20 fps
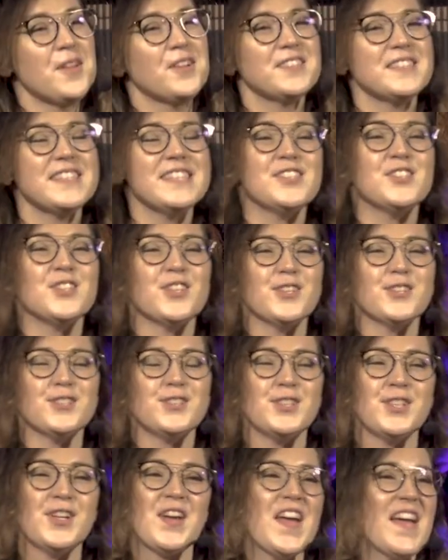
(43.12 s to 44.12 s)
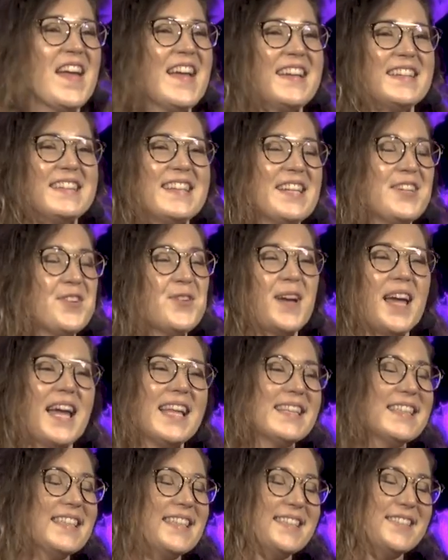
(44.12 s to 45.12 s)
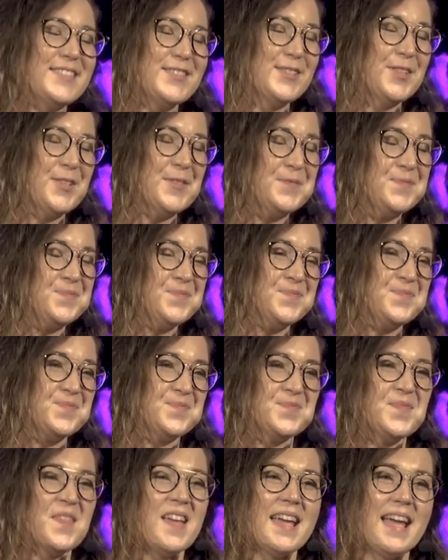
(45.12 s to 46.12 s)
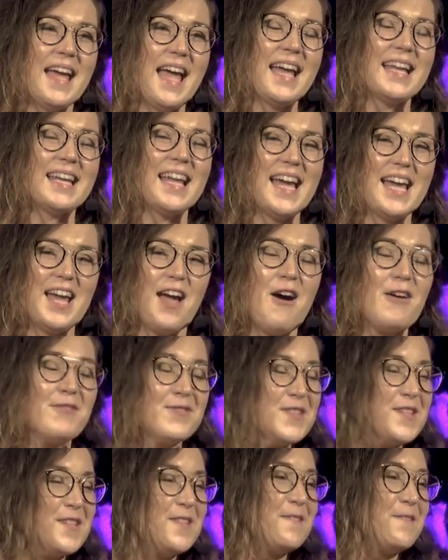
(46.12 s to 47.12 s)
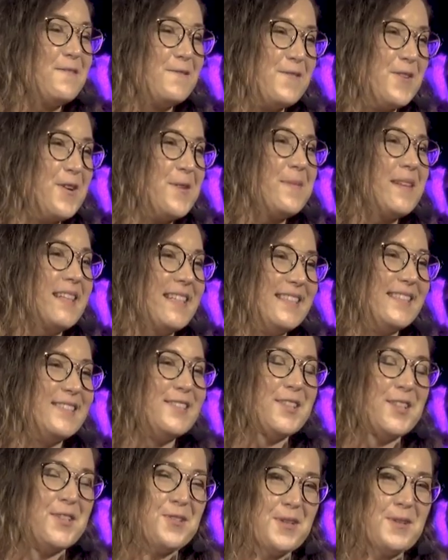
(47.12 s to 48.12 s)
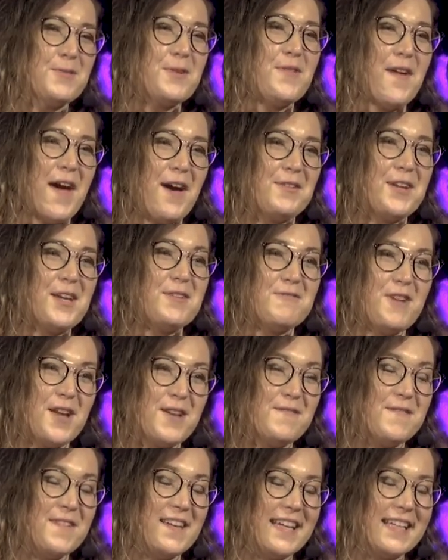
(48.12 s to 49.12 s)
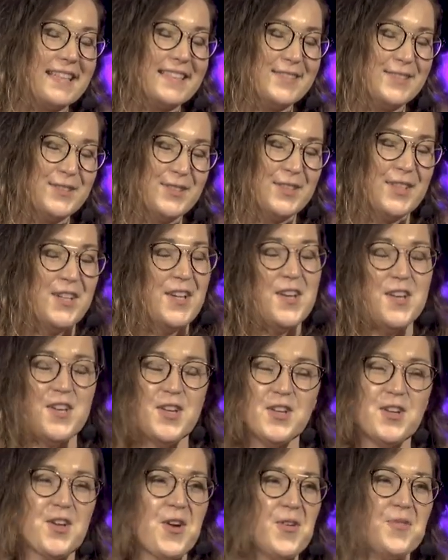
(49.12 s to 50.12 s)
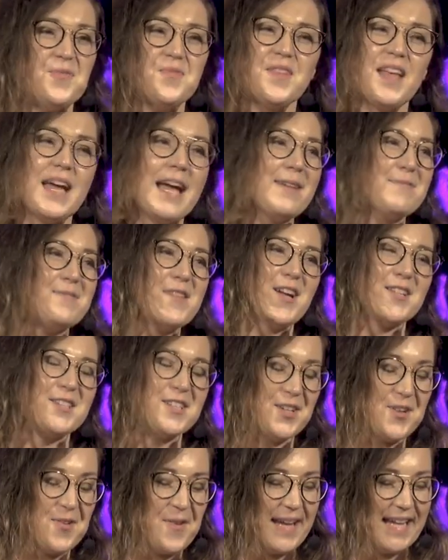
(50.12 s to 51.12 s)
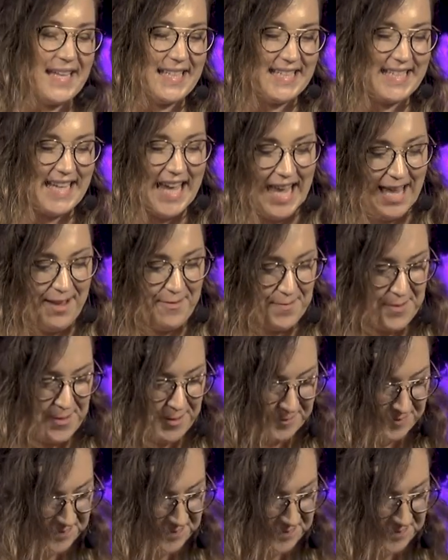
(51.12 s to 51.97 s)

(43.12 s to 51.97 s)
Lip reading: other teachers, they don't get this. And I often verbally disagree with how they run things. You know, I'm not the quiet type.